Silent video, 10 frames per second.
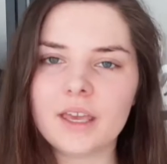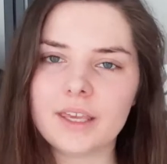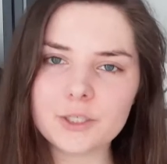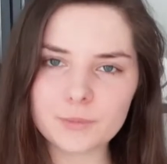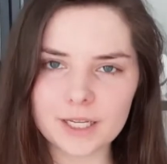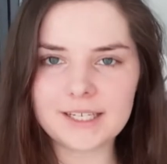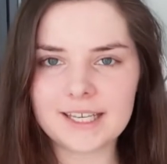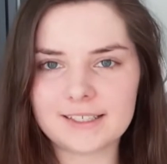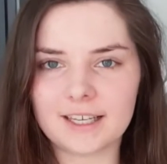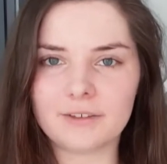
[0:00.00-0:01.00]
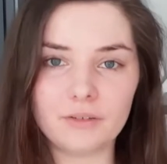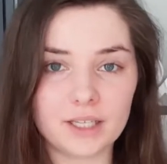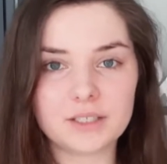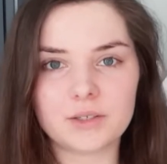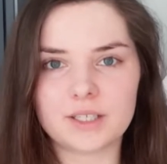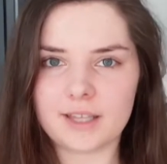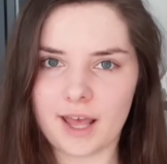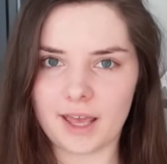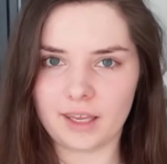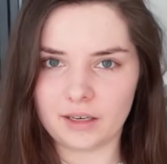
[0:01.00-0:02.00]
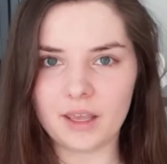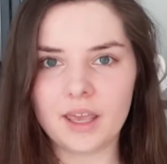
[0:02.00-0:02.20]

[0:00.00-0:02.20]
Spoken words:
Each planet is equivalent to a sign